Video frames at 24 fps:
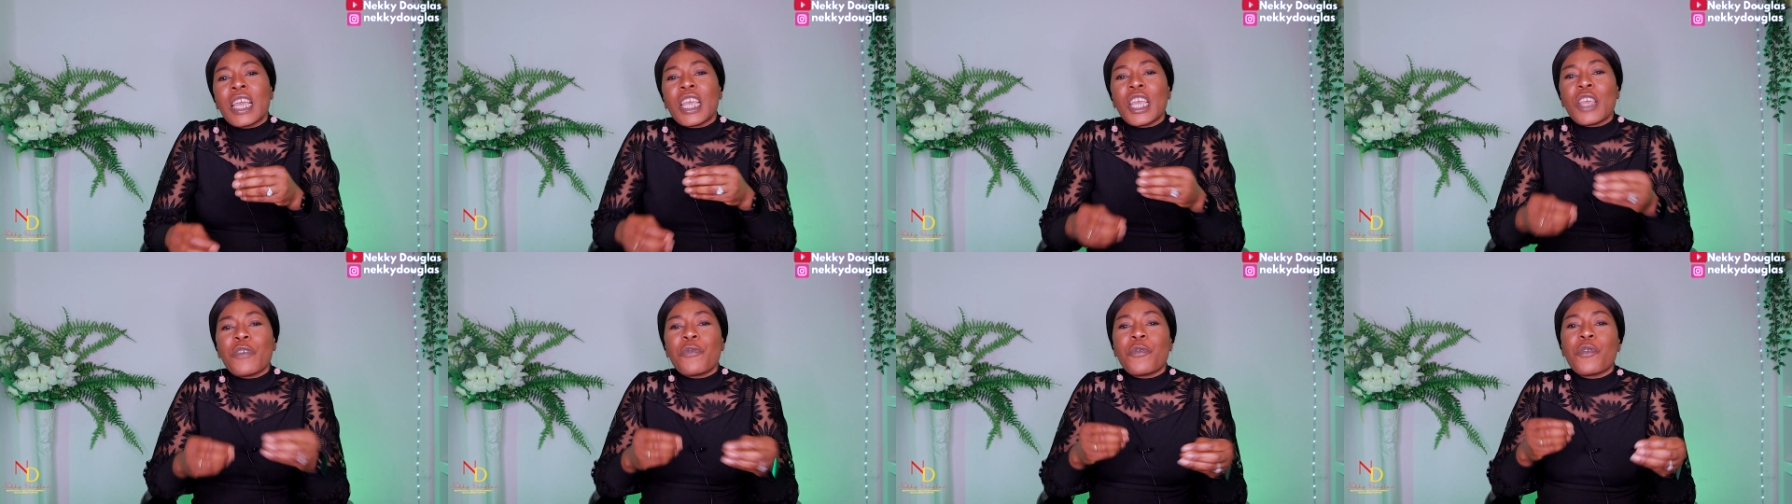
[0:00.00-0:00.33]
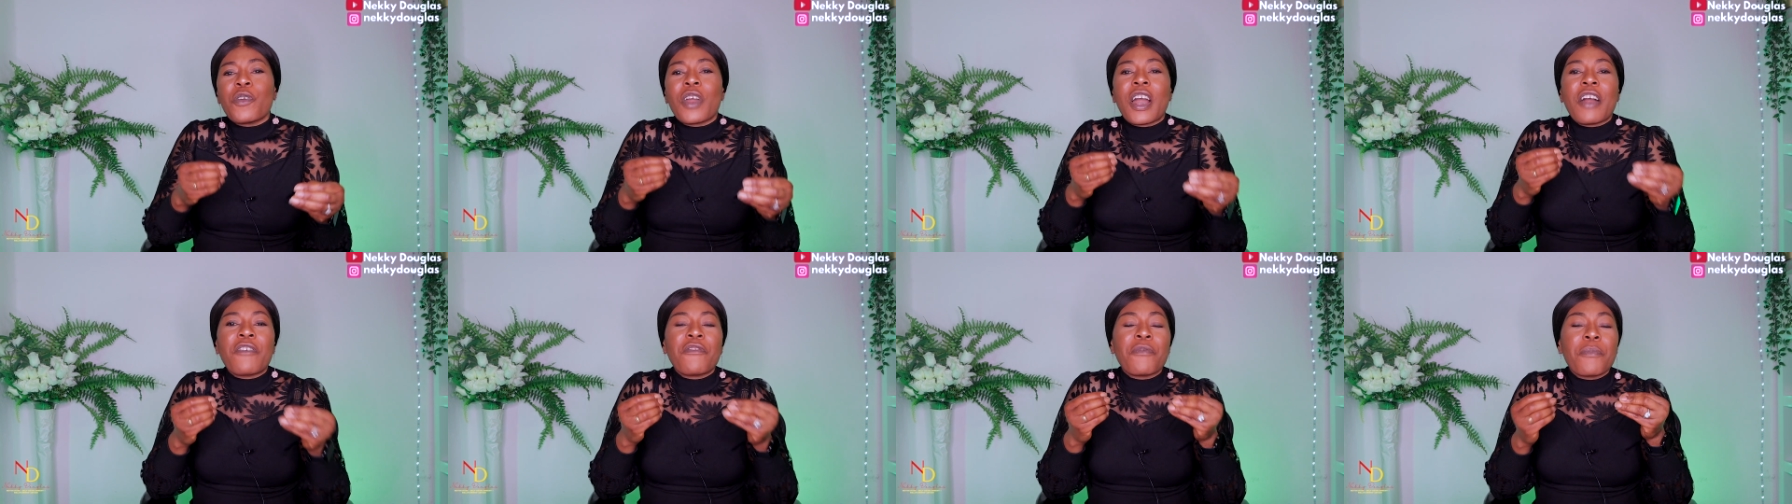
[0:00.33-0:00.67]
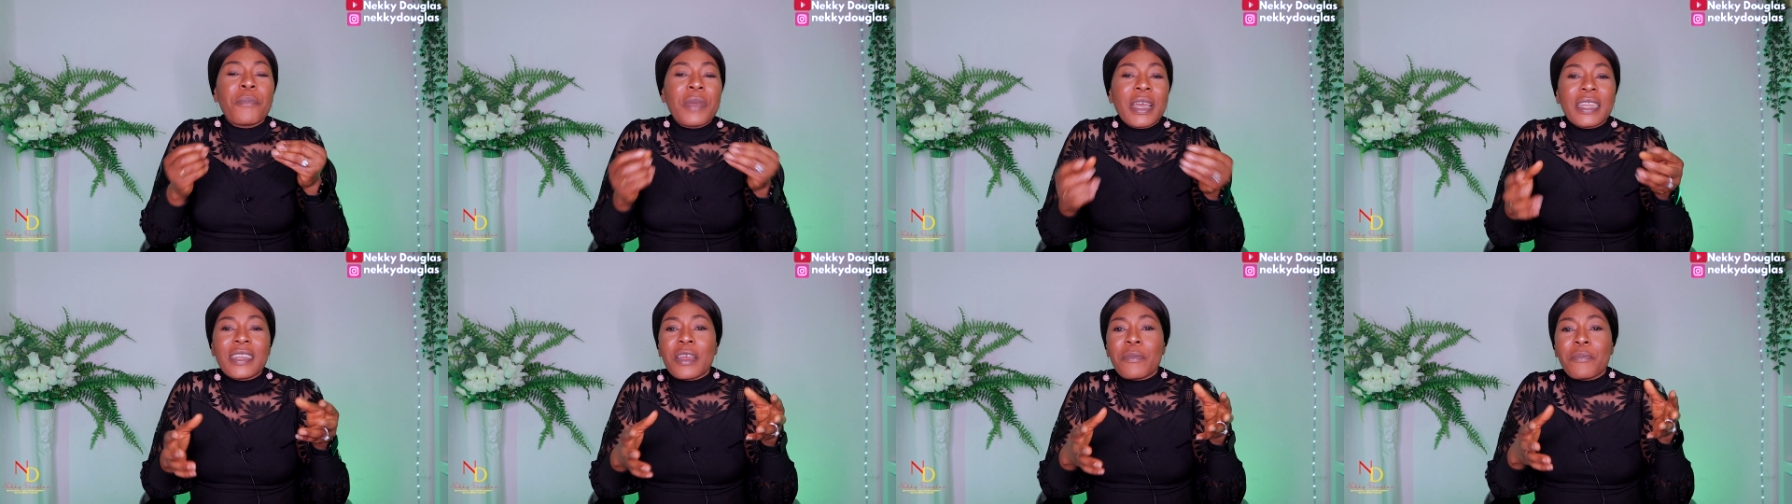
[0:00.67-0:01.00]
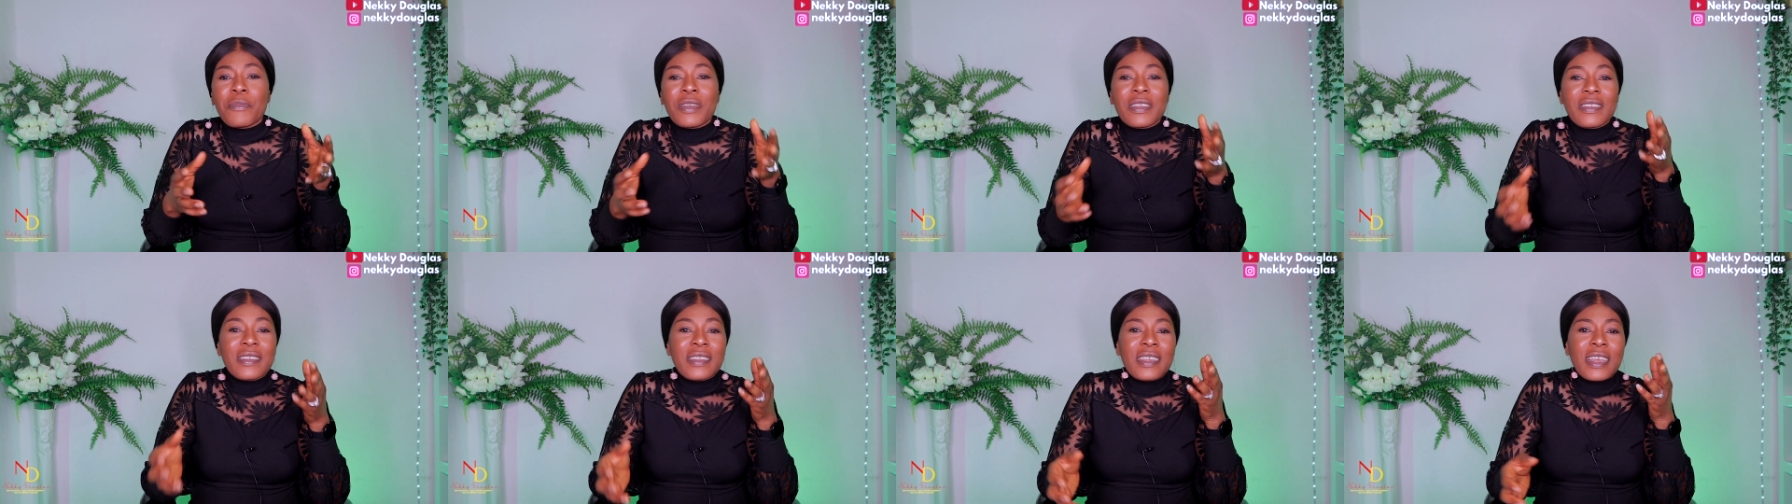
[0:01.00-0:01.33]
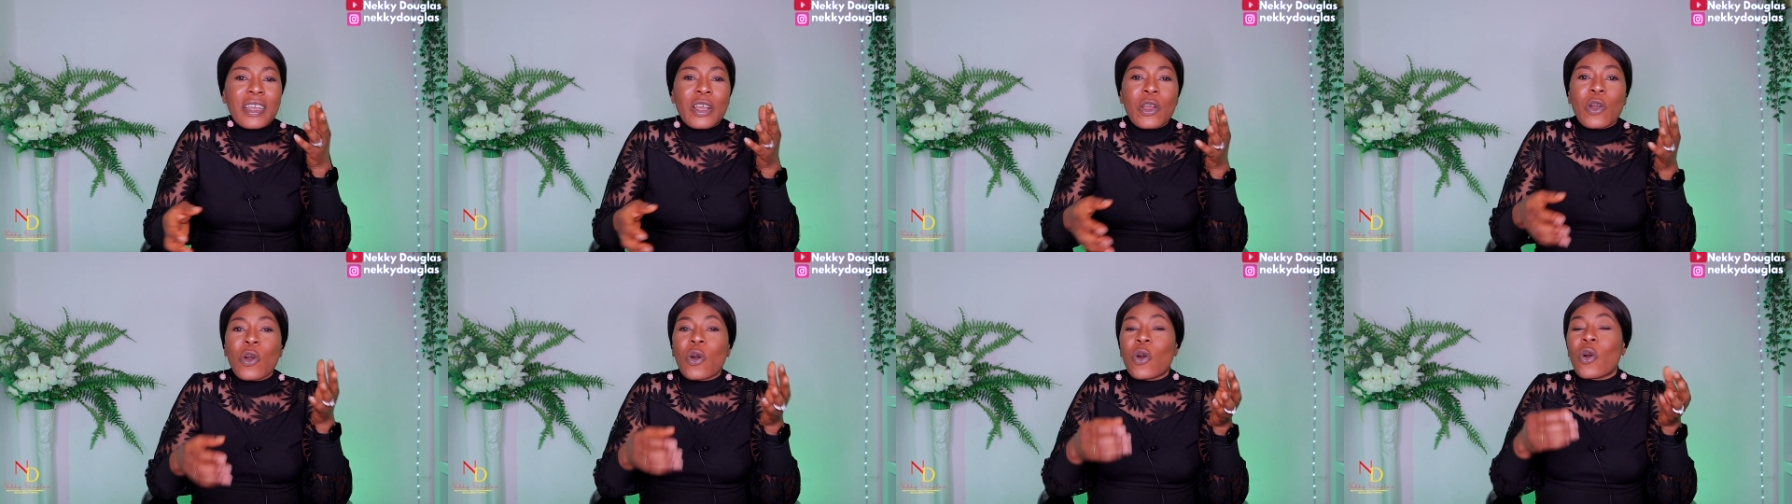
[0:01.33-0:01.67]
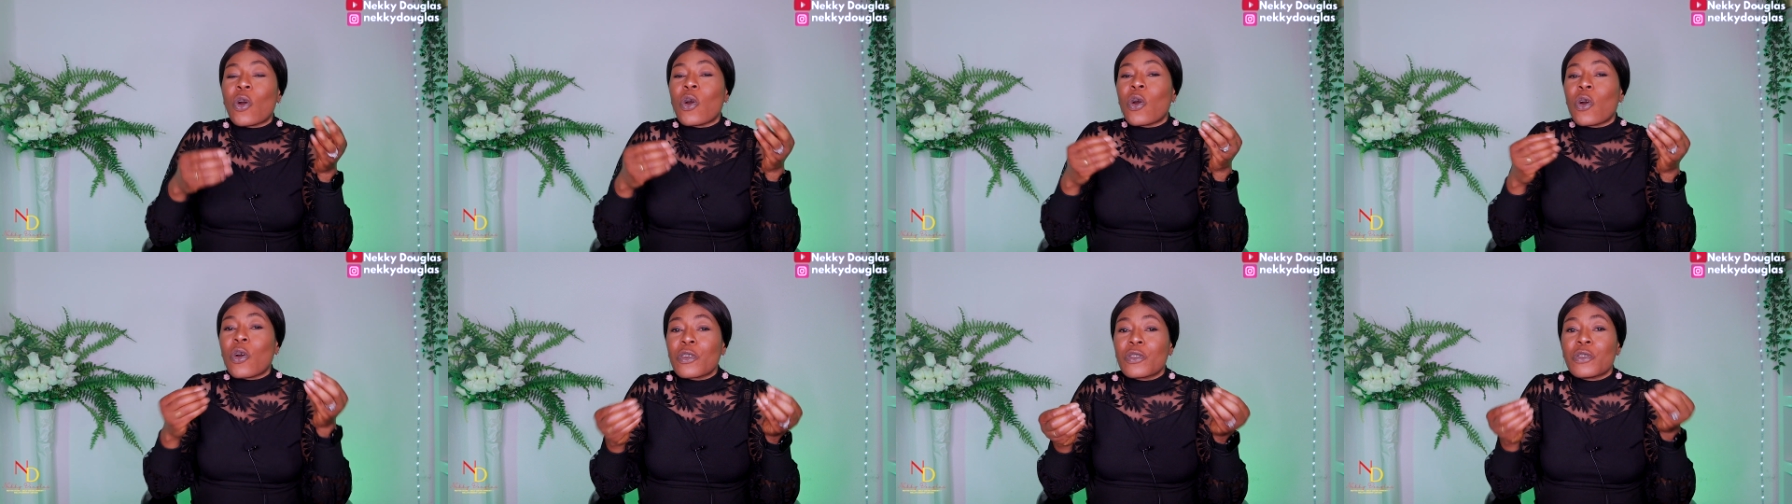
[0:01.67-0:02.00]
If you have made a mistake
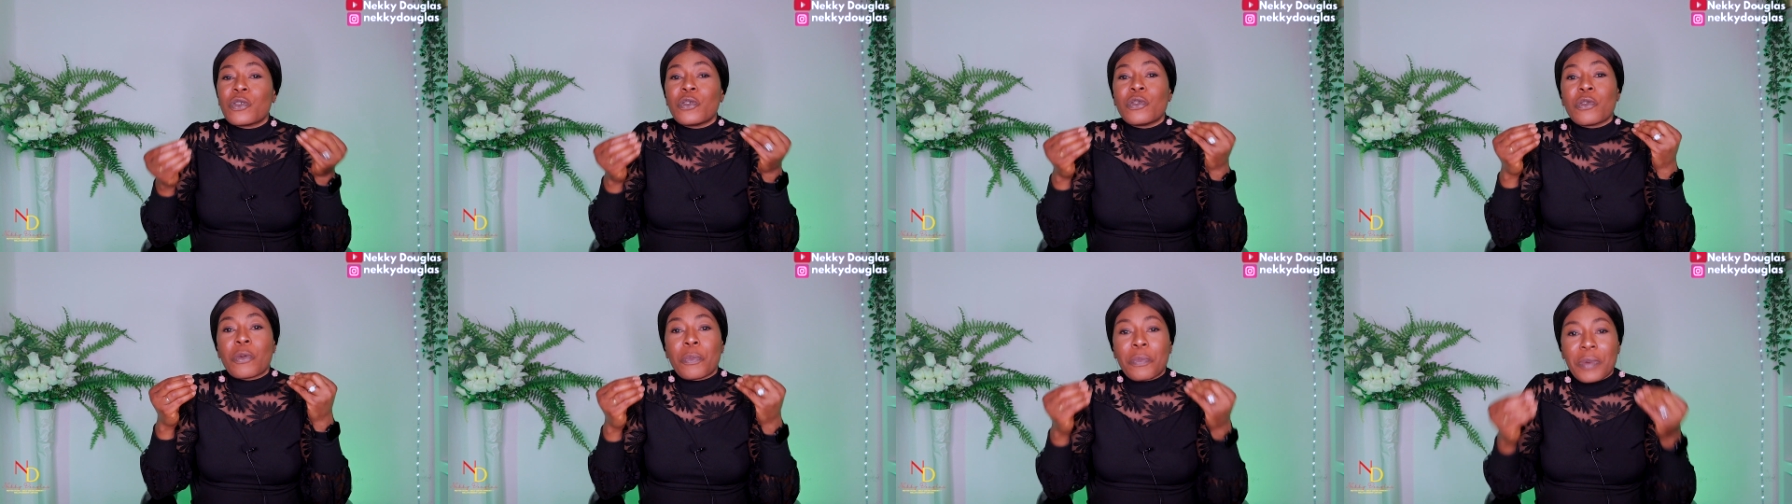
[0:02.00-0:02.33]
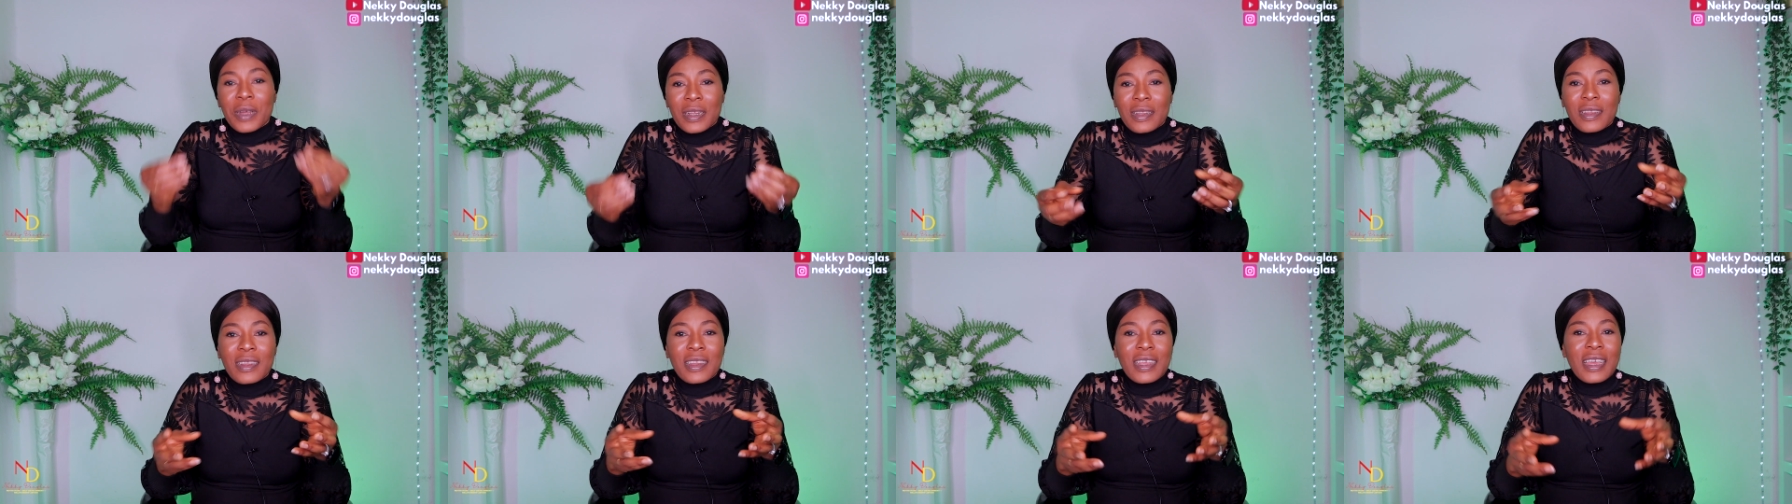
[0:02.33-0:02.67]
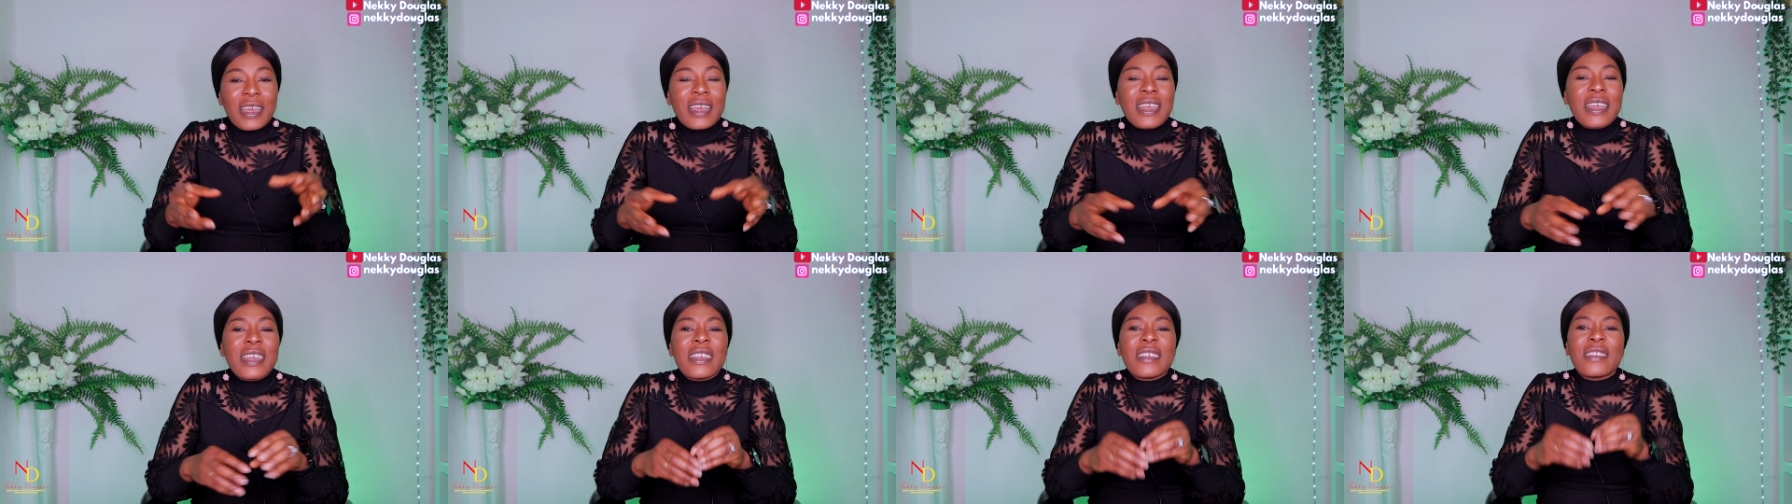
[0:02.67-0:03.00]
or hurt your partner,